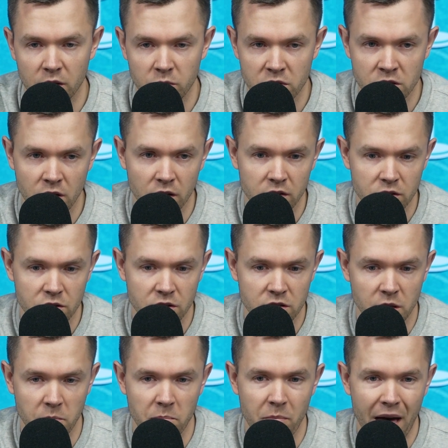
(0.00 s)
It was not
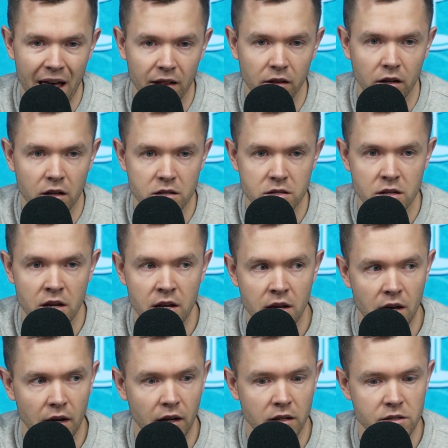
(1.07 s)
just a bad loss
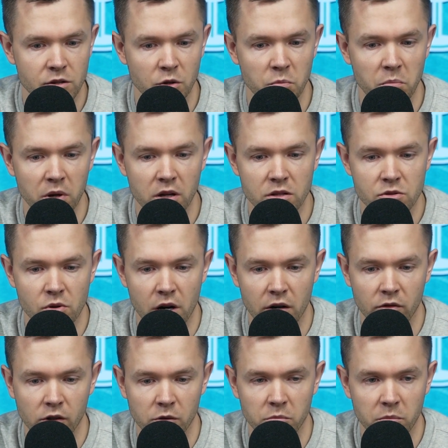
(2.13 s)
against your biggest
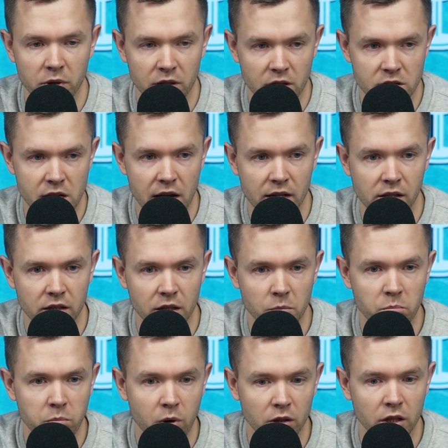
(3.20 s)
rival, but exactly
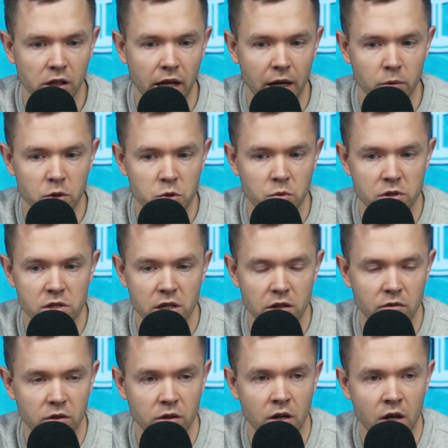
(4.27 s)
the body language was
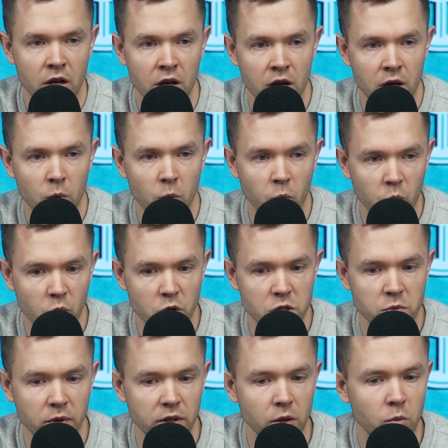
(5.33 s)
even
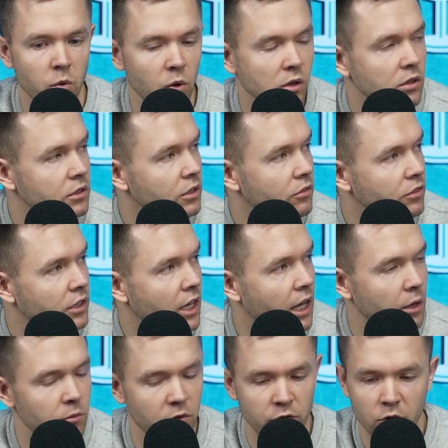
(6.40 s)
worse than the quality of the
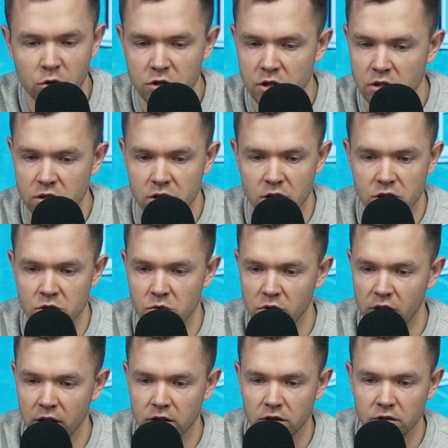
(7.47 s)
game. Of course, it's
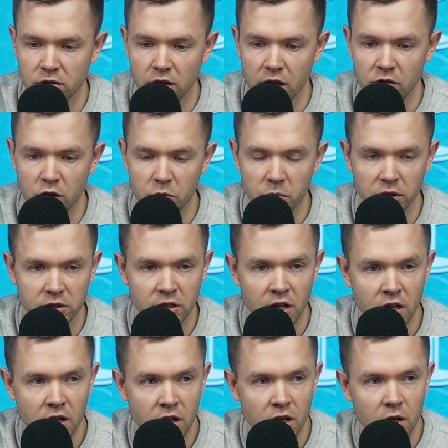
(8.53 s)
related together, but
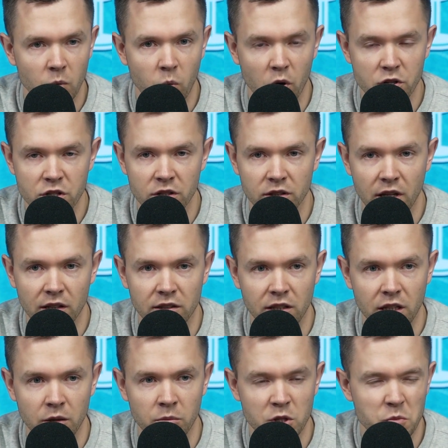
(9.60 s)
watching that
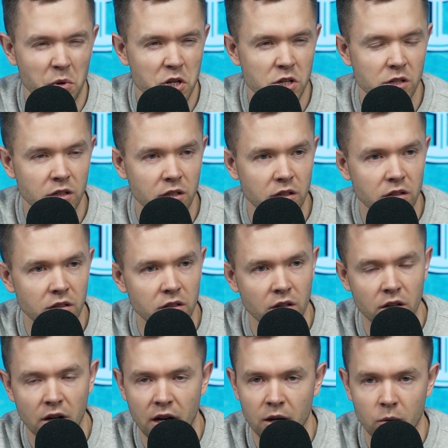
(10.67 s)
team, especially,
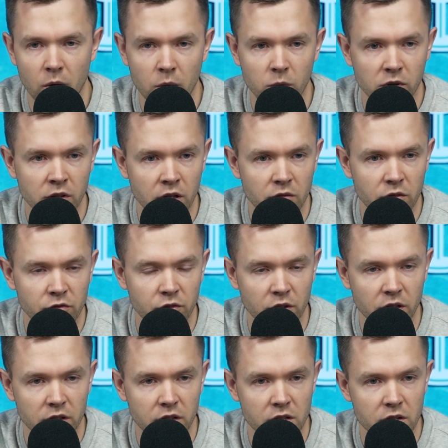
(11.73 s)
I will never
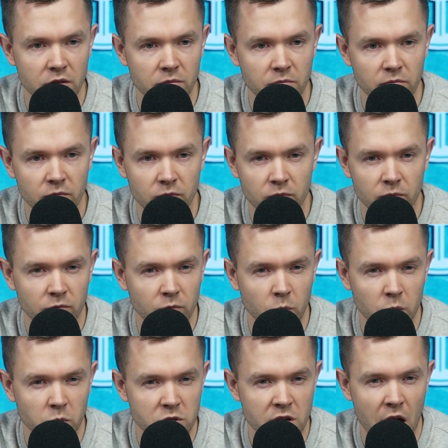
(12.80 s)
forget
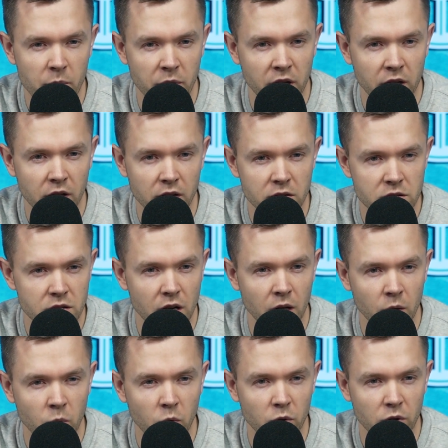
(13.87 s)
what was happening in the
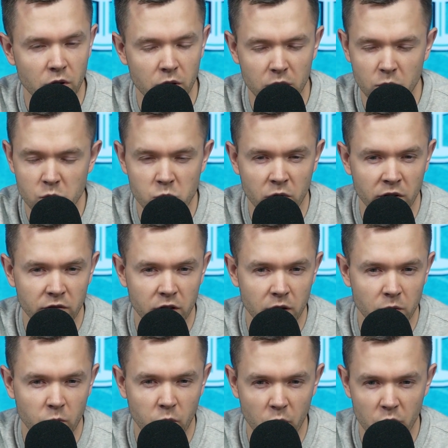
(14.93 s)
second quarter. It was one of
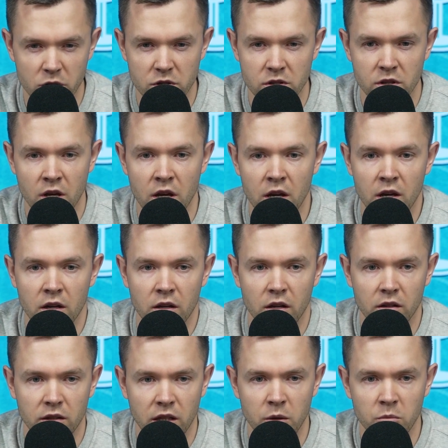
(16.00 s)
the worst
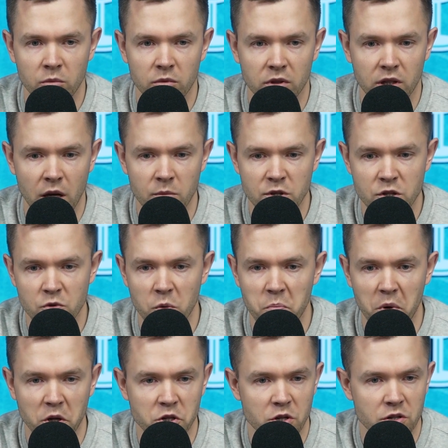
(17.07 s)
team chemistry
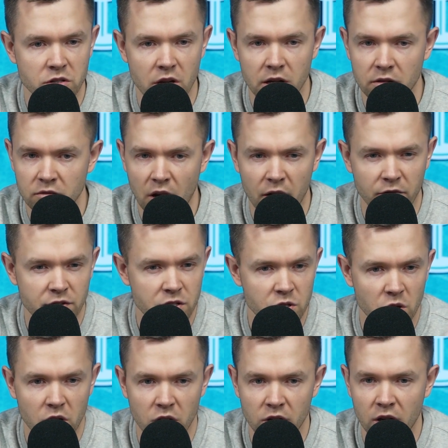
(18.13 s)
pictures I've
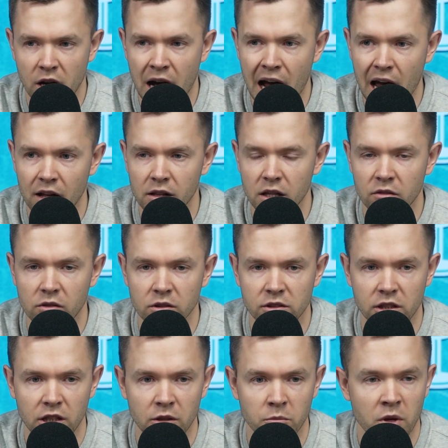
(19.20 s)
saw on a high-level
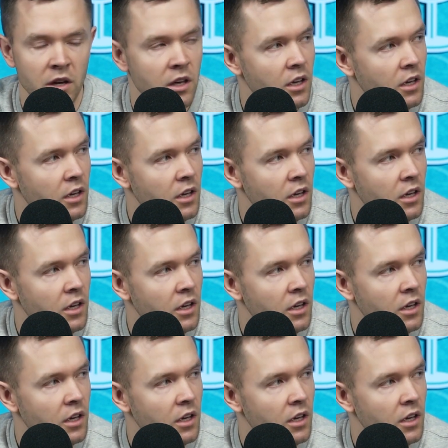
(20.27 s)
team.